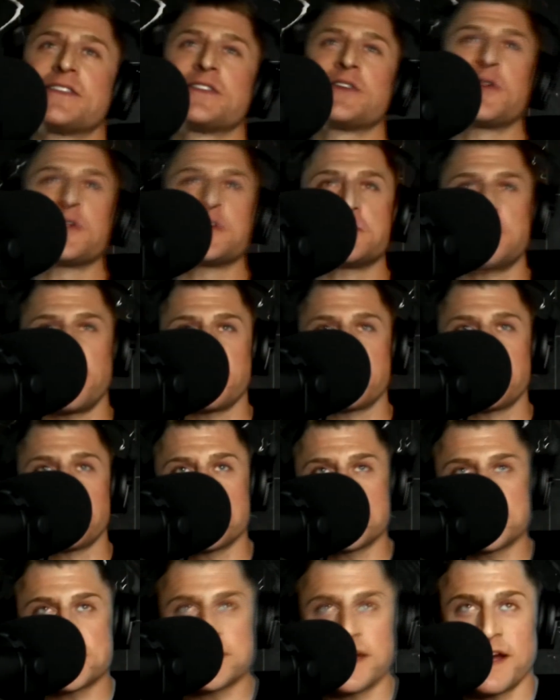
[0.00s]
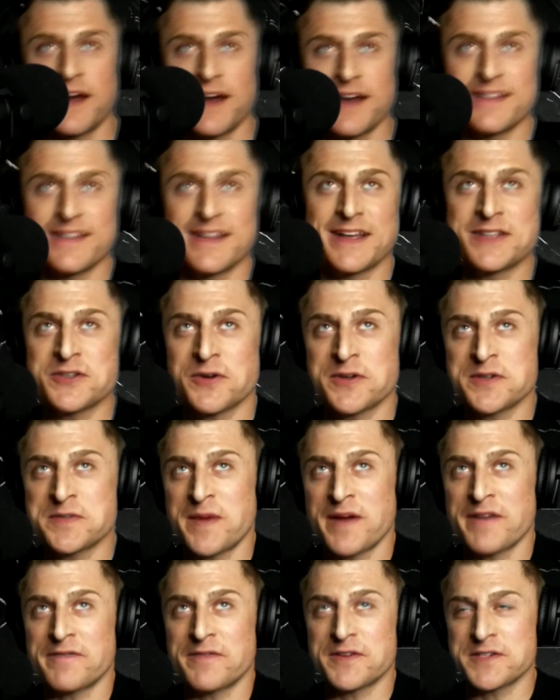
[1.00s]
always my first thought.
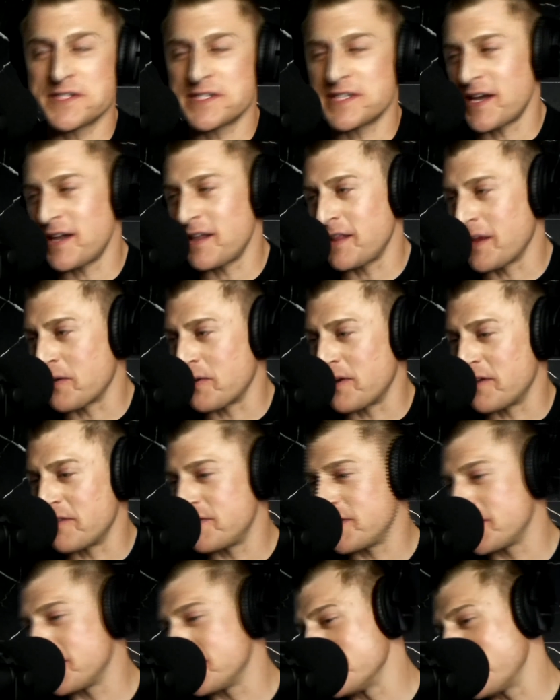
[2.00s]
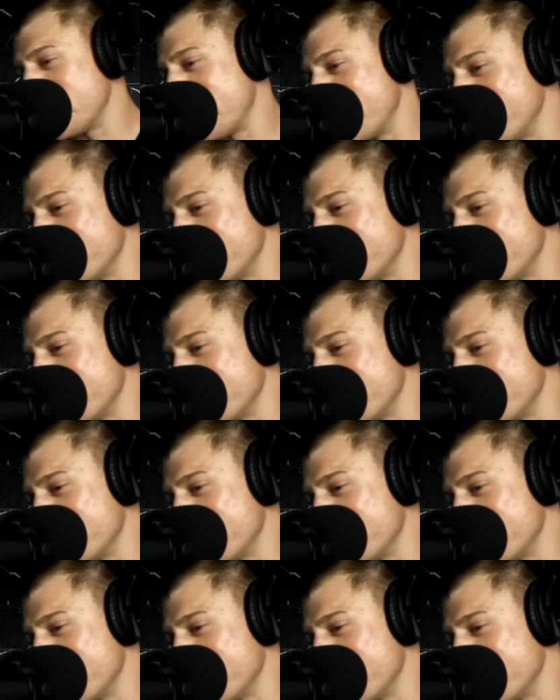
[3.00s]
Like when I figured out